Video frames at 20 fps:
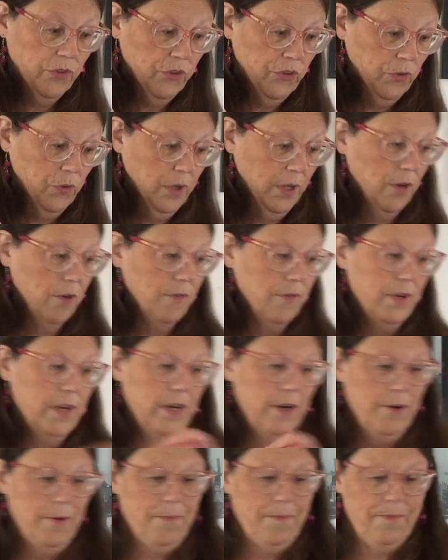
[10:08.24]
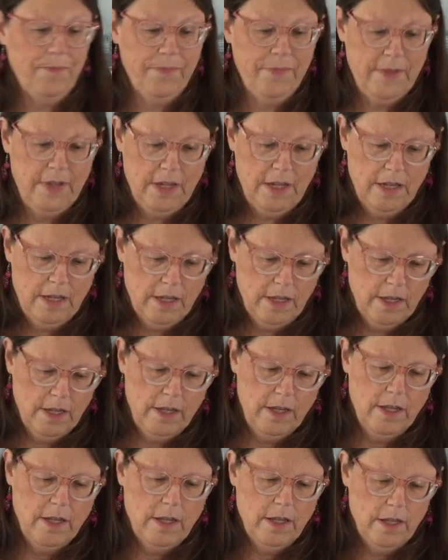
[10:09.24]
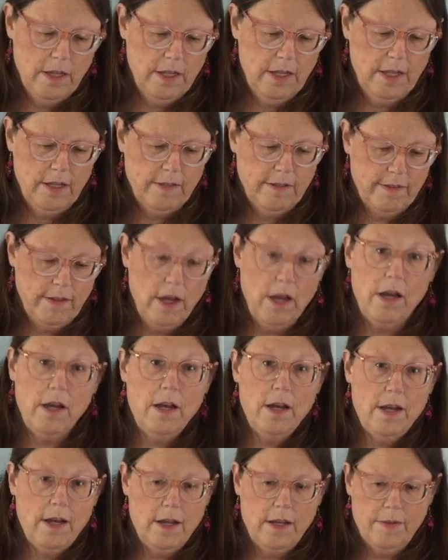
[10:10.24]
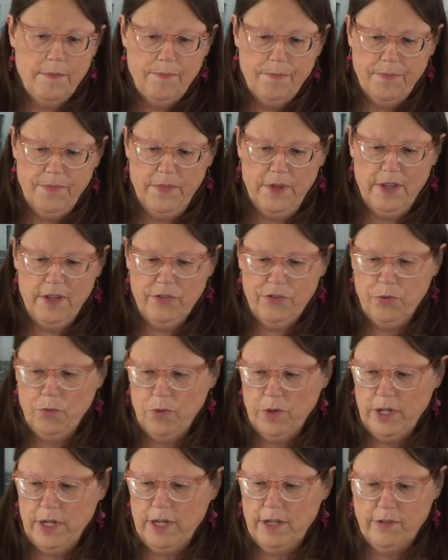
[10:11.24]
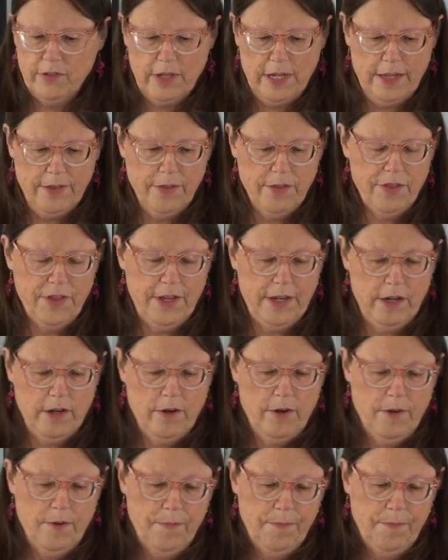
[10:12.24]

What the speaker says: doing over here. Let's see. Ah, this one has gotten thicker.